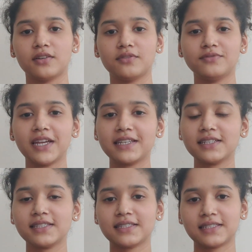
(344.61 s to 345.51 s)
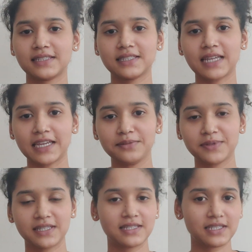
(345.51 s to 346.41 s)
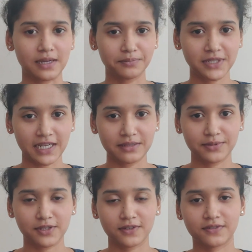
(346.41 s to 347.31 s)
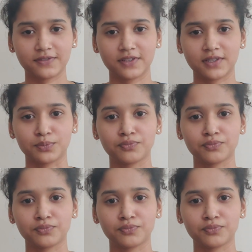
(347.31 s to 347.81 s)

various types and subtypes of